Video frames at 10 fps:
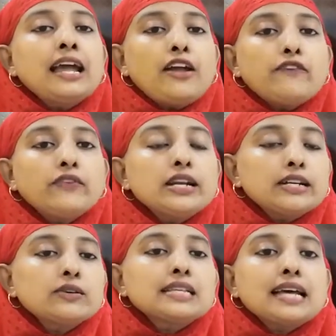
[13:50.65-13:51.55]

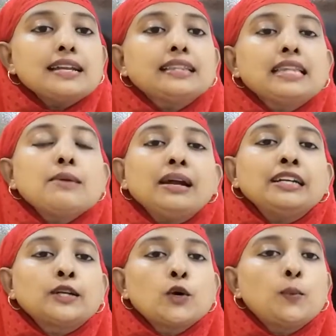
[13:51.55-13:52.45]
Infinitives are nothing
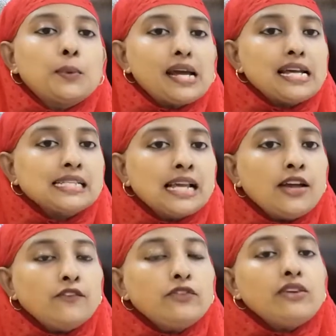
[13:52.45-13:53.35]
but 2 plus
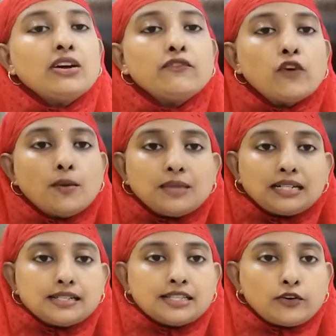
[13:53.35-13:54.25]
V1 form,
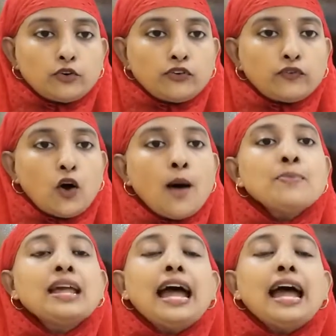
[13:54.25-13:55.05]
that is the root form.